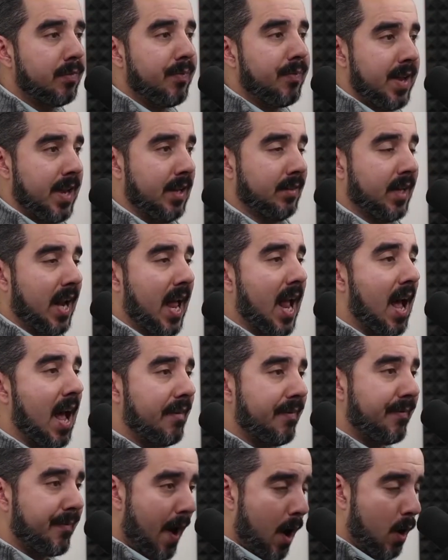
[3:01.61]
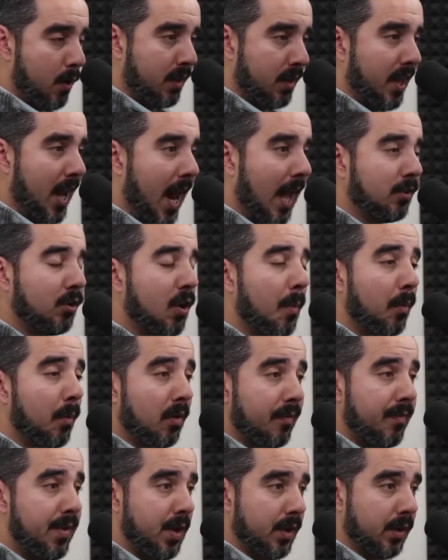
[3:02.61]
things that I have found in the last couple
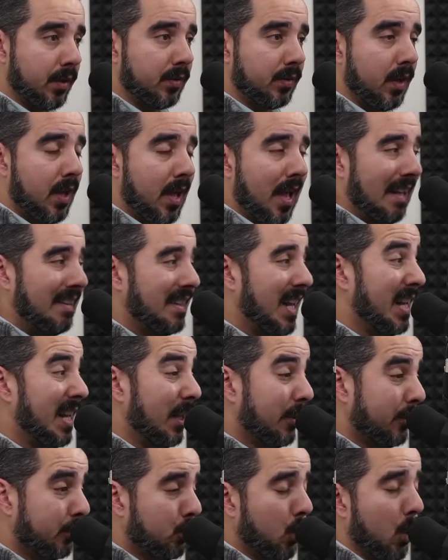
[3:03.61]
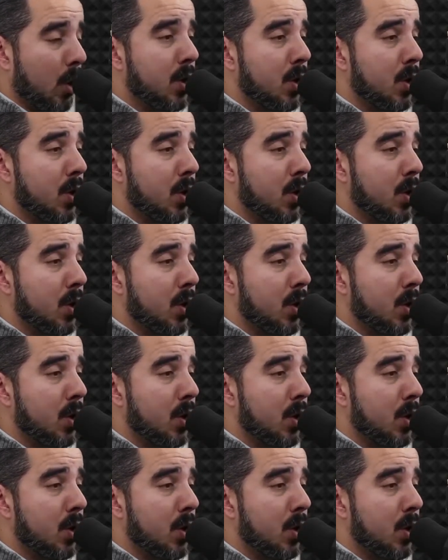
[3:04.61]
of years that destroy